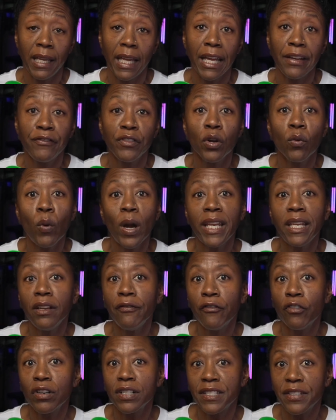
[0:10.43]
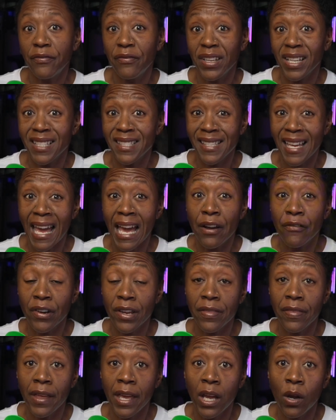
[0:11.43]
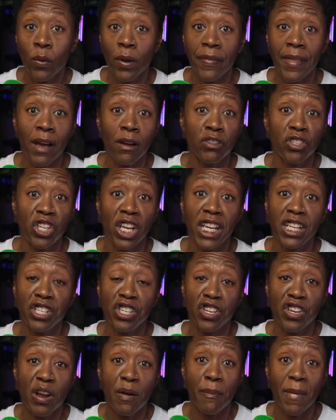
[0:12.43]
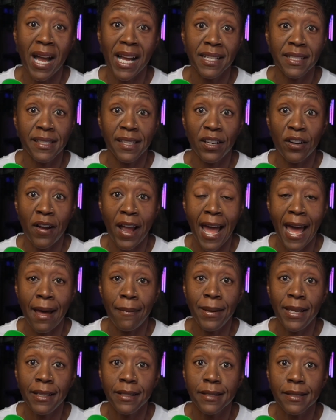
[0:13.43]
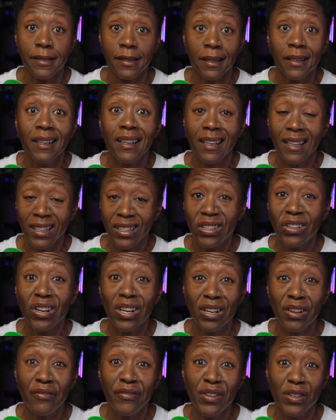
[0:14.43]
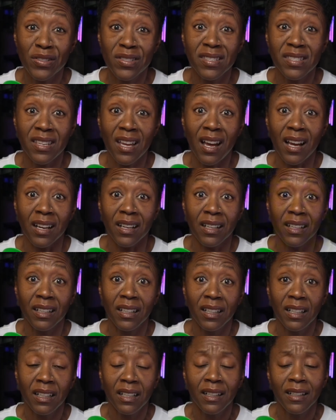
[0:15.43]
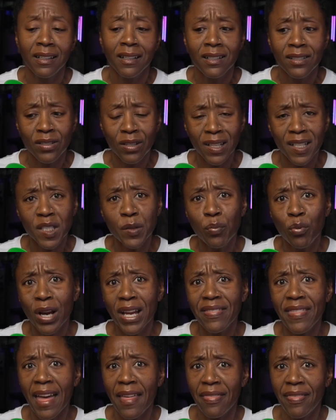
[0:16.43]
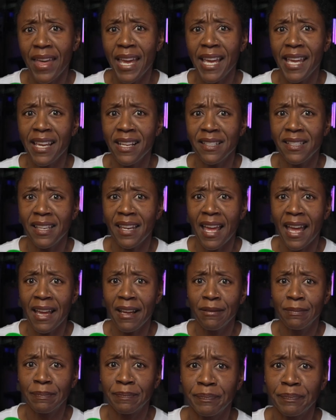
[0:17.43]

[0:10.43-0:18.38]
If you're waiting for it to fix everything without changing your mindset or habits, you're going to feel stuck. So let's break that thinking today.